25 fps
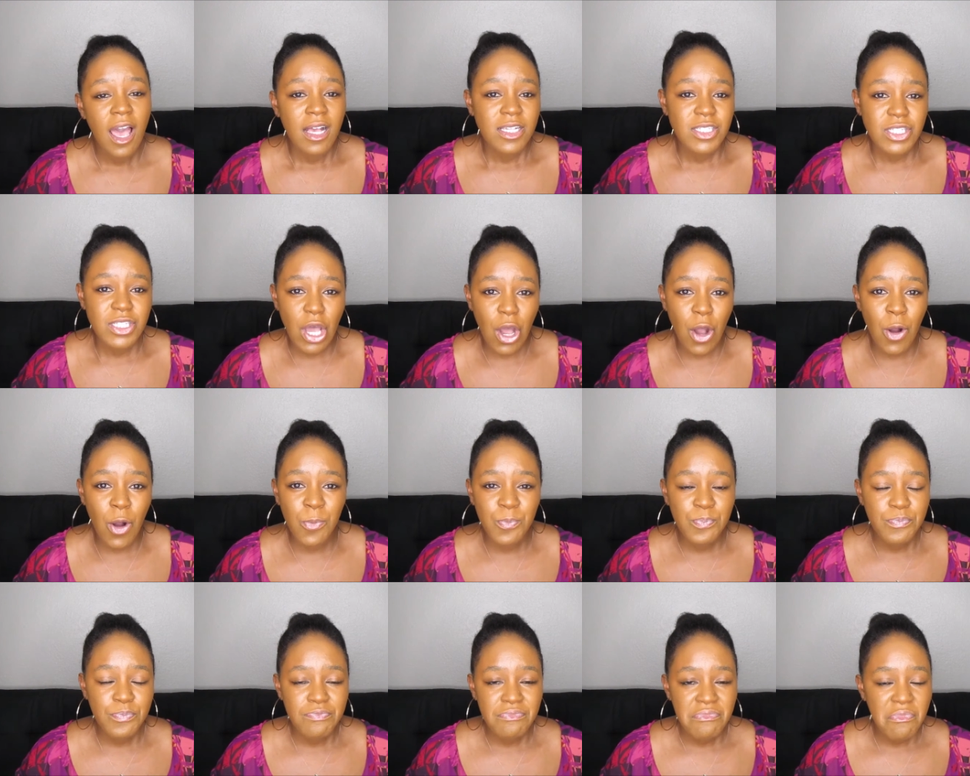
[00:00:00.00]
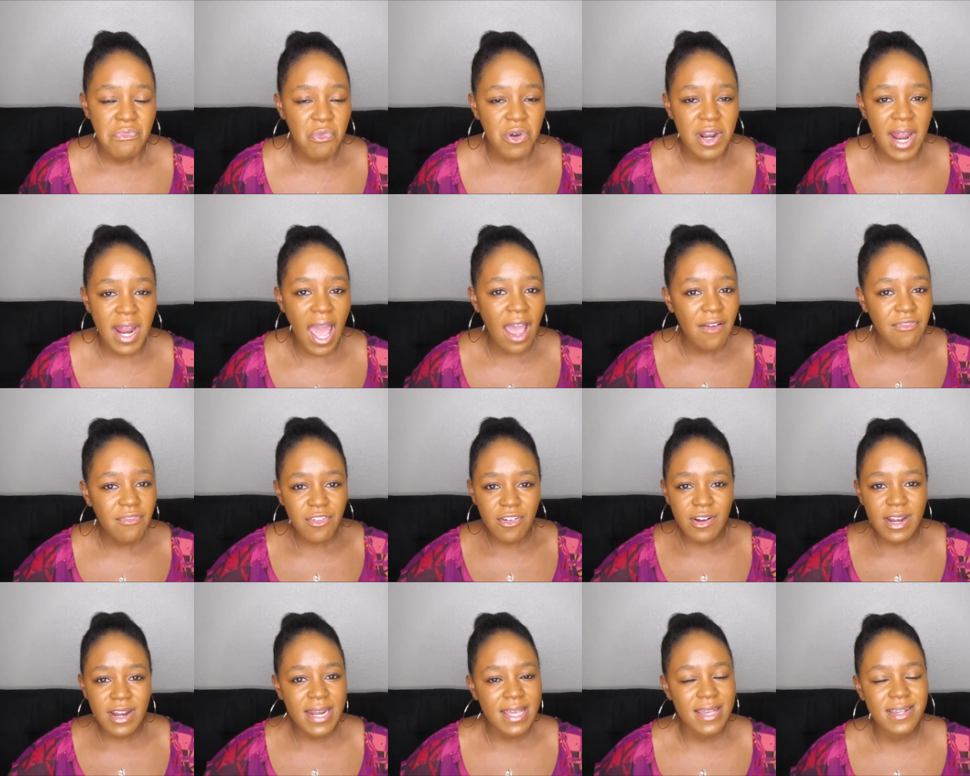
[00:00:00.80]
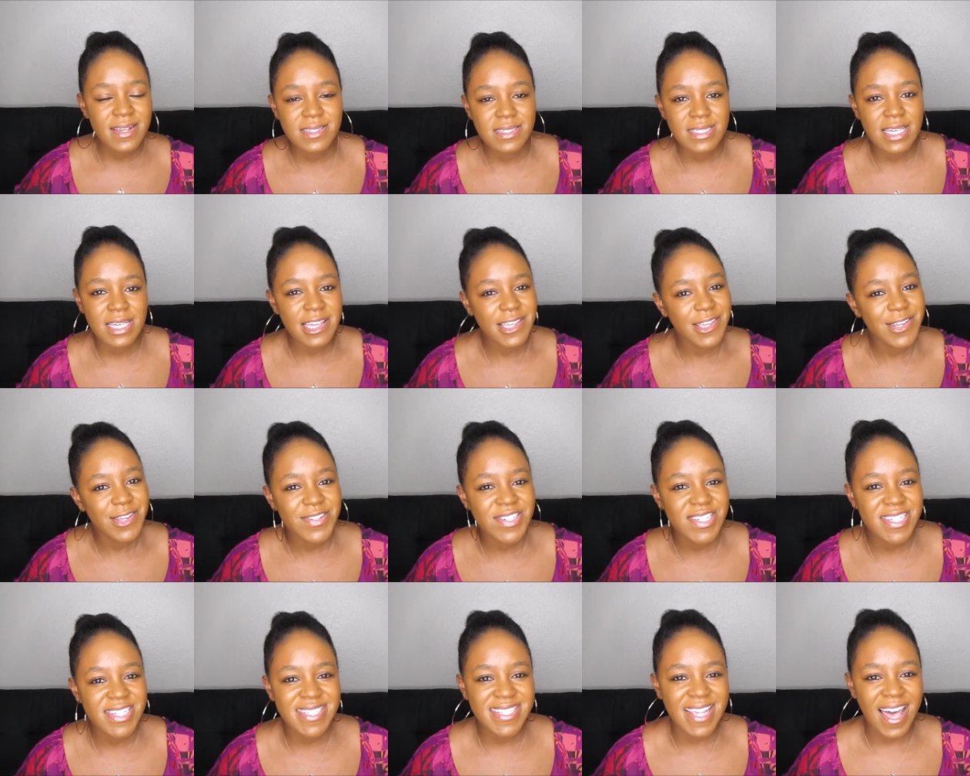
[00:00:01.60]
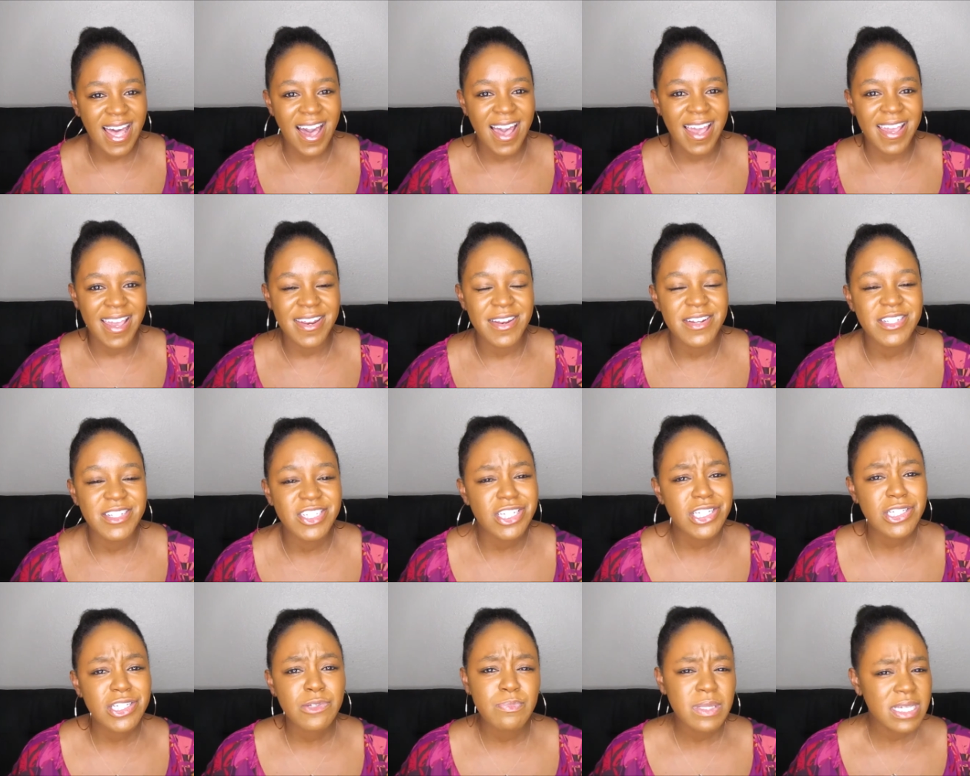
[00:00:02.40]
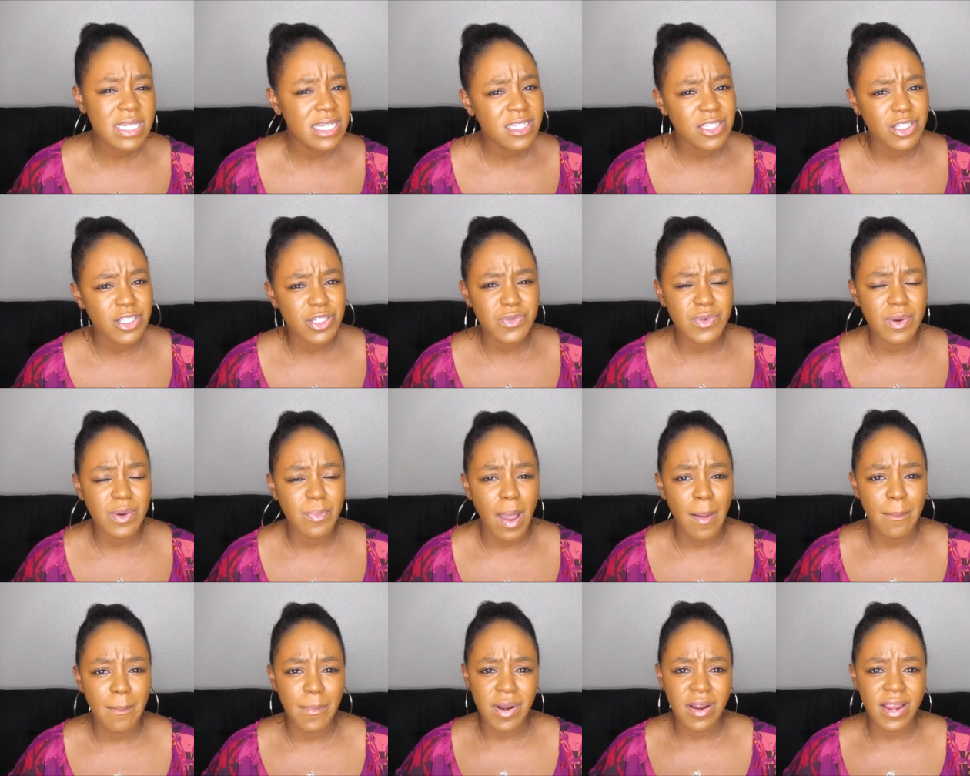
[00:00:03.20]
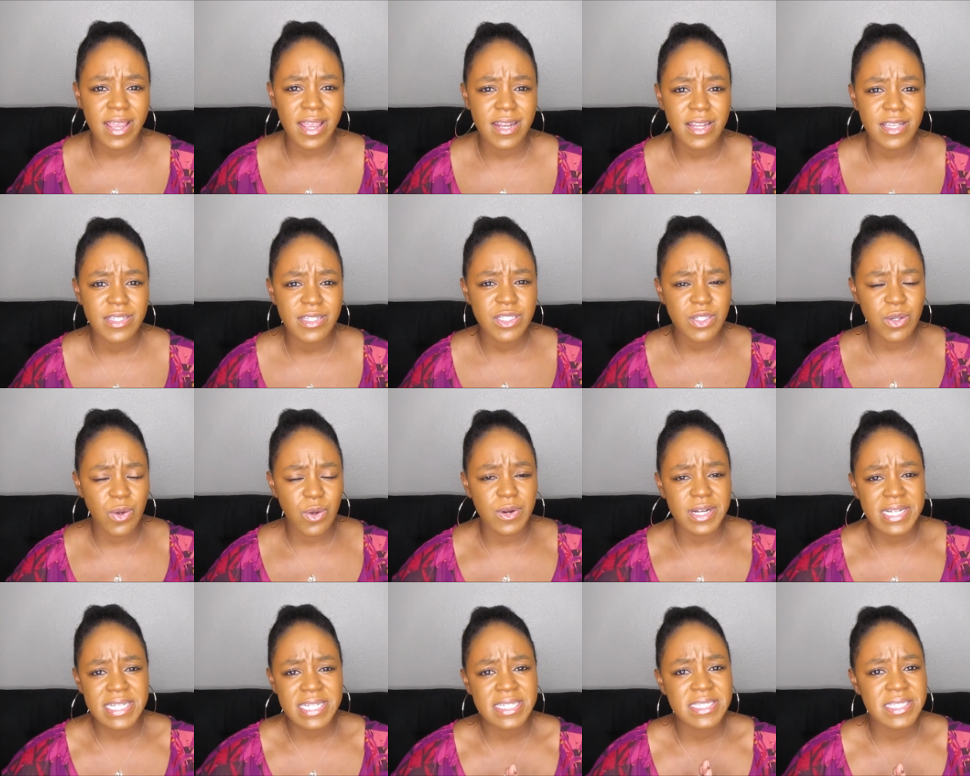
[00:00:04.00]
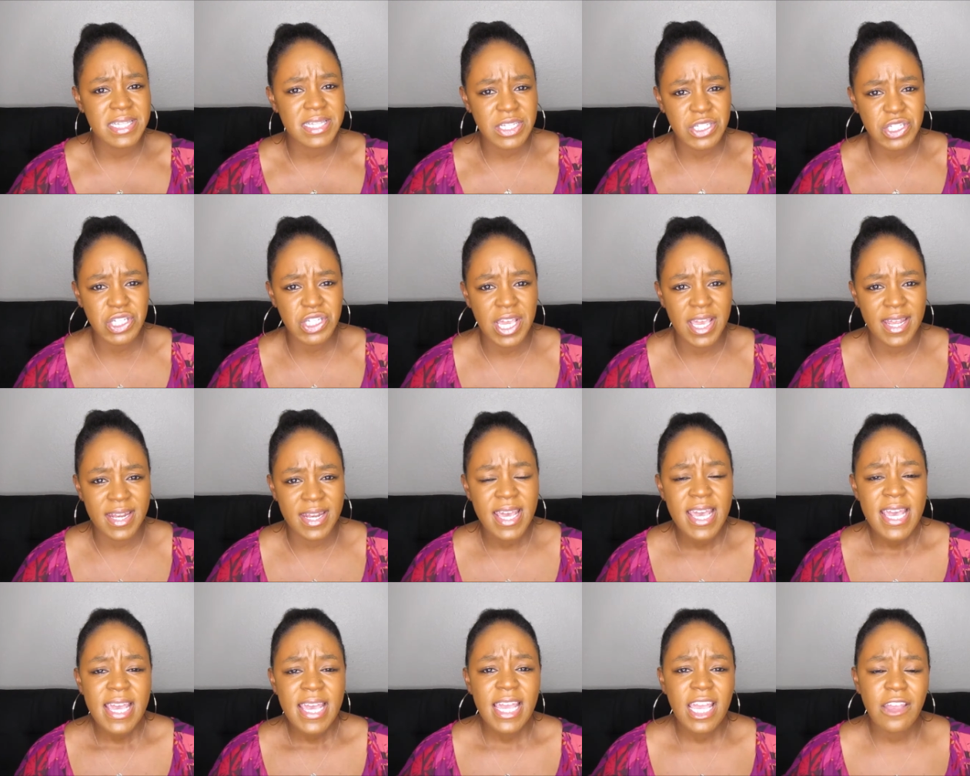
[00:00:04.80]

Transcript: So whatever it is that you decide, just please do remember it is your decision.